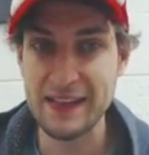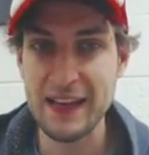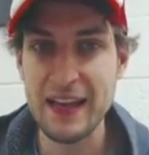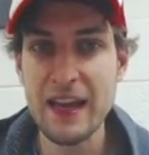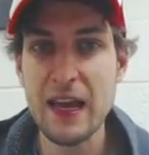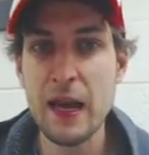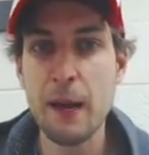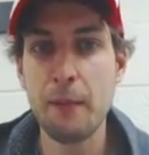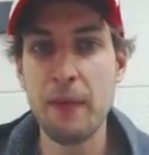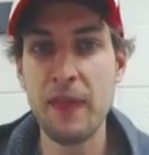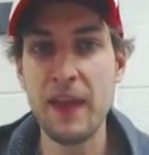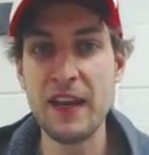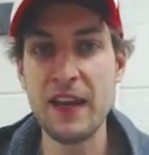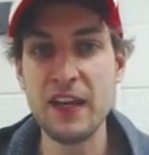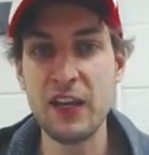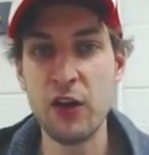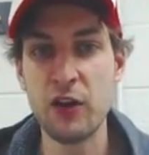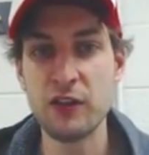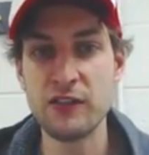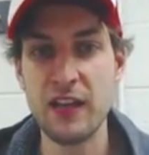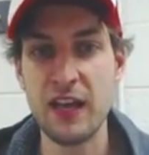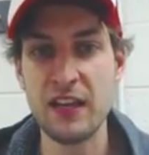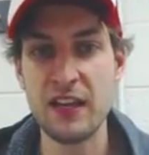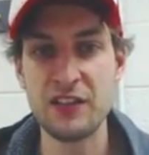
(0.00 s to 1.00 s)
great,
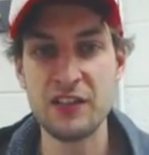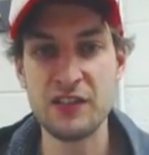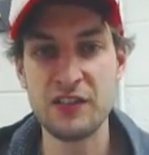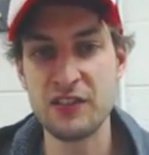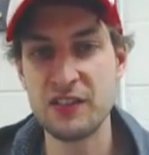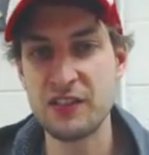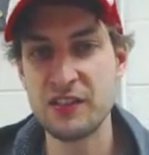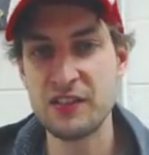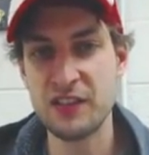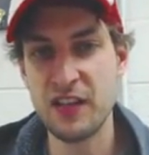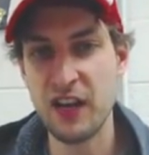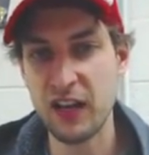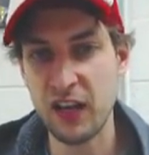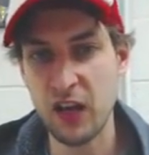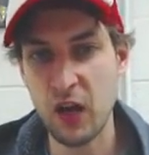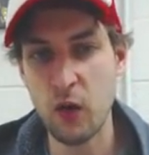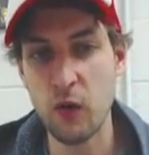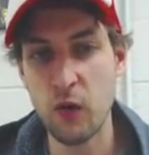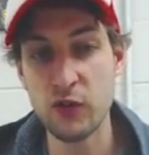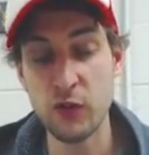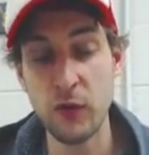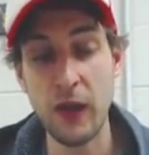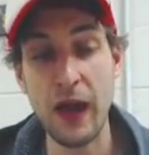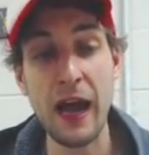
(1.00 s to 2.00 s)
but then he goes ahead and just
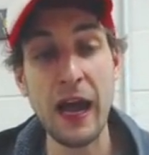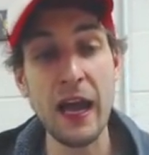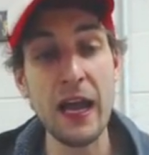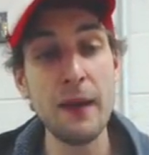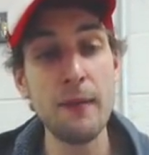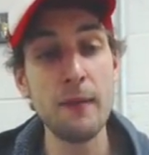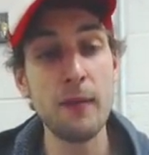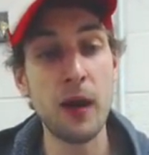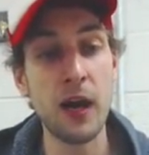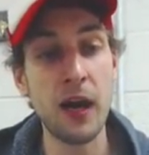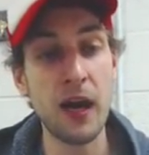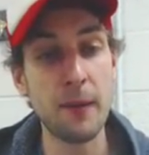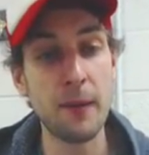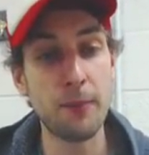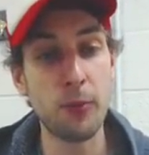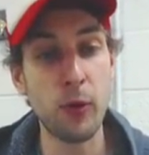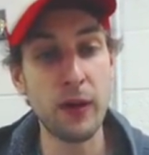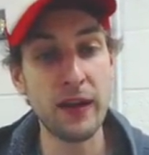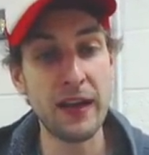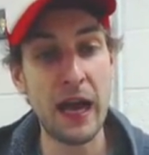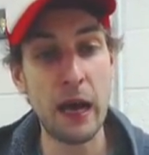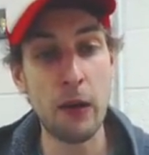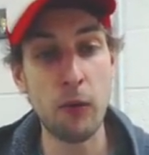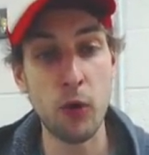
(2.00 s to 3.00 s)
going to go. So I am
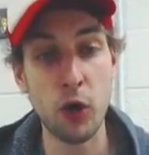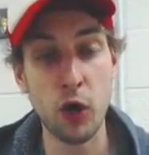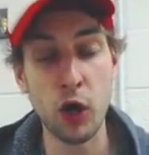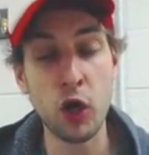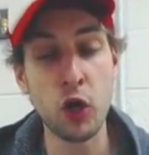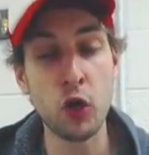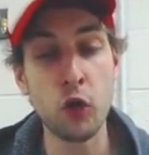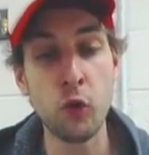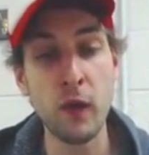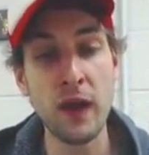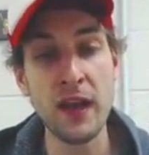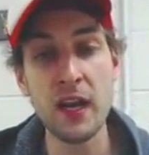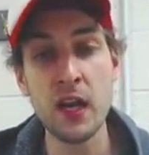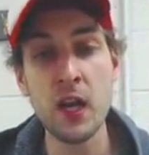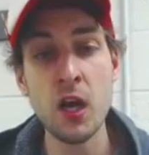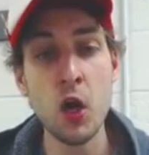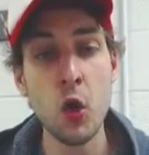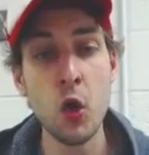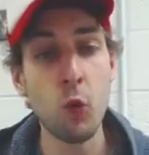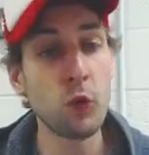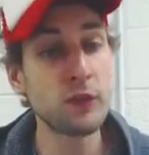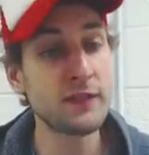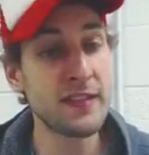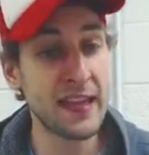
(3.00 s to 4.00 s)
at a point now where a
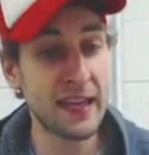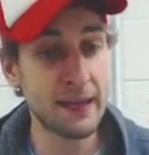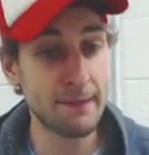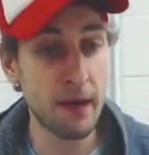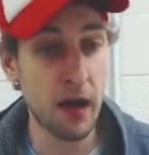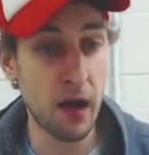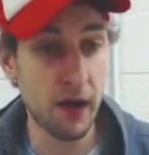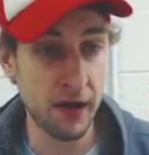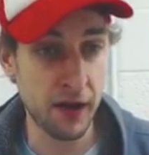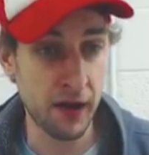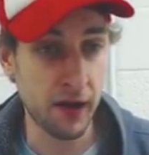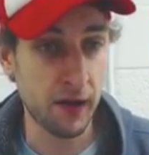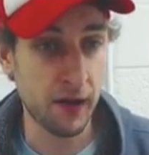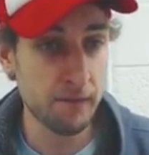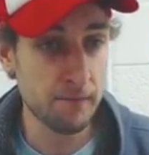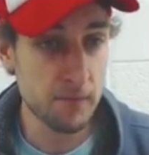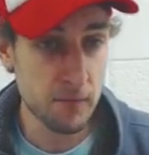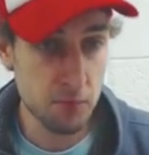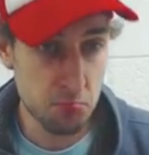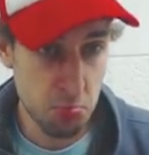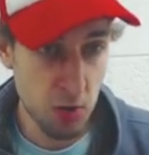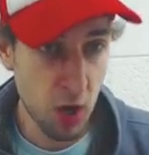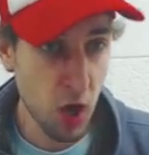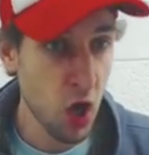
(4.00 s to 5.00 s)
crit will take him out
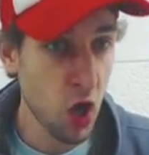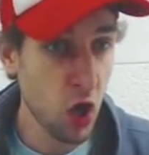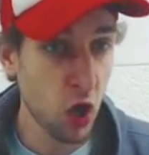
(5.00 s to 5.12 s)
here.